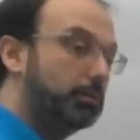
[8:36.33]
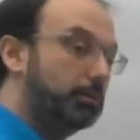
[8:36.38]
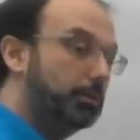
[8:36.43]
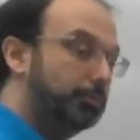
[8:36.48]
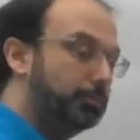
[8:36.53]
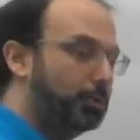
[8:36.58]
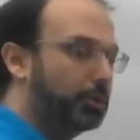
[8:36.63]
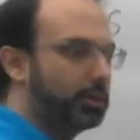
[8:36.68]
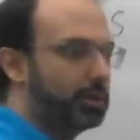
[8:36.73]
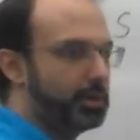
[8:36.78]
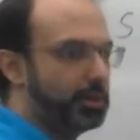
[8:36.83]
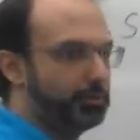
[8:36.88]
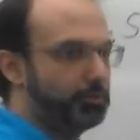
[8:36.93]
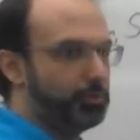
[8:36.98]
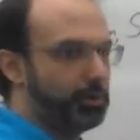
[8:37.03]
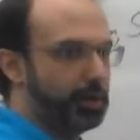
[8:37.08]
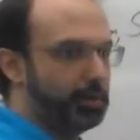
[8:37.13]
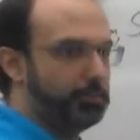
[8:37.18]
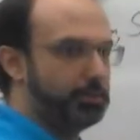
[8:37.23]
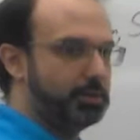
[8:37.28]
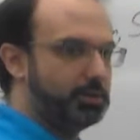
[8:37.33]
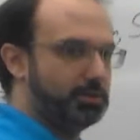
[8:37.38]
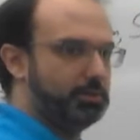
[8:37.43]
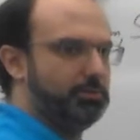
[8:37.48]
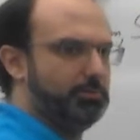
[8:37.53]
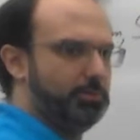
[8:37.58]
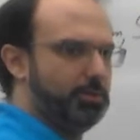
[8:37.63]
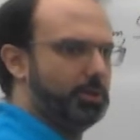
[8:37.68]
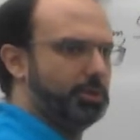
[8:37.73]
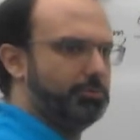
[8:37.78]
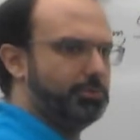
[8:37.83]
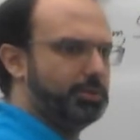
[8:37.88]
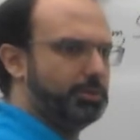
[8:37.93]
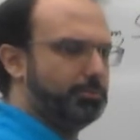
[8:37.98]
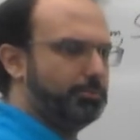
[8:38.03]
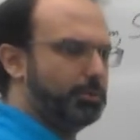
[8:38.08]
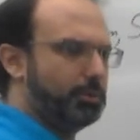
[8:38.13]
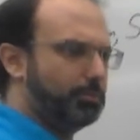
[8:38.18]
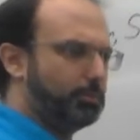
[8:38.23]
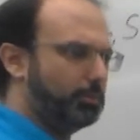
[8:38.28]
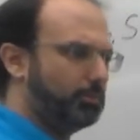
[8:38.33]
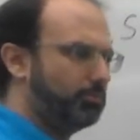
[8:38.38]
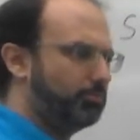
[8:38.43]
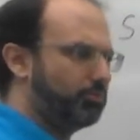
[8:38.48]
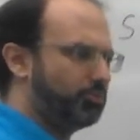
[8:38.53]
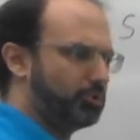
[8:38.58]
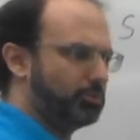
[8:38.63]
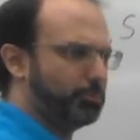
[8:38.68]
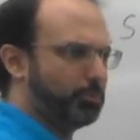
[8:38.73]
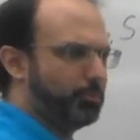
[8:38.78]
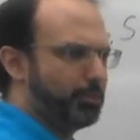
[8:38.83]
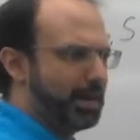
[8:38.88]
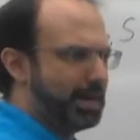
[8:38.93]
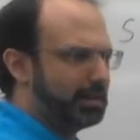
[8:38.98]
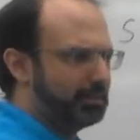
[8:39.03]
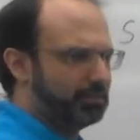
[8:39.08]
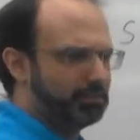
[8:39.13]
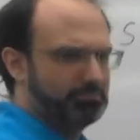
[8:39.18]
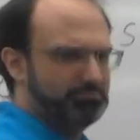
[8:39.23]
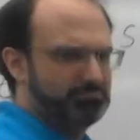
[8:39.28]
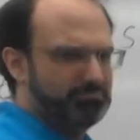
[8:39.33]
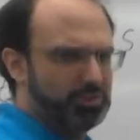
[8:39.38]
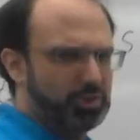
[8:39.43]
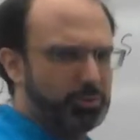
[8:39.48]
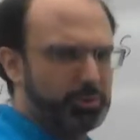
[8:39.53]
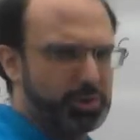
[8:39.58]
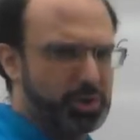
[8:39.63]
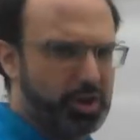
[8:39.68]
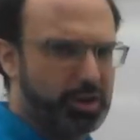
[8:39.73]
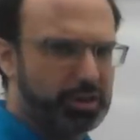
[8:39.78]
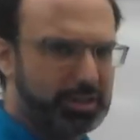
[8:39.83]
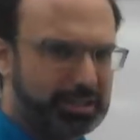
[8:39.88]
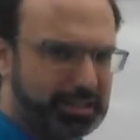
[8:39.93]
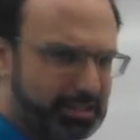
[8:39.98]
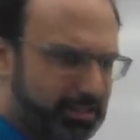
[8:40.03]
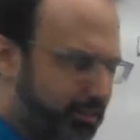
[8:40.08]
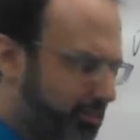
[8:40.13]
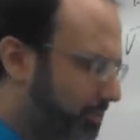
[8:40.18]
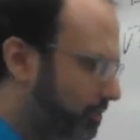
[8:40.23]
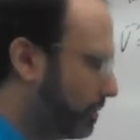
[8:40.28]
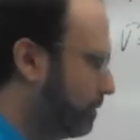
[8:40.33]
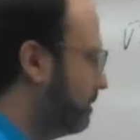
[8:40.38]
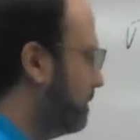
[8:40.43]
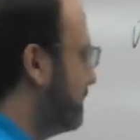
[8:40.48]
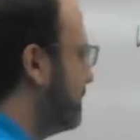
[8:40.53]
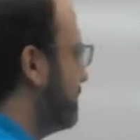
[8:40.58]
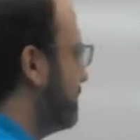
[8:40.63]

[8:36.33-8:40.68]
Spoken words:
Put another way, because, you know, some people, verbal math, it's always hard to listen to.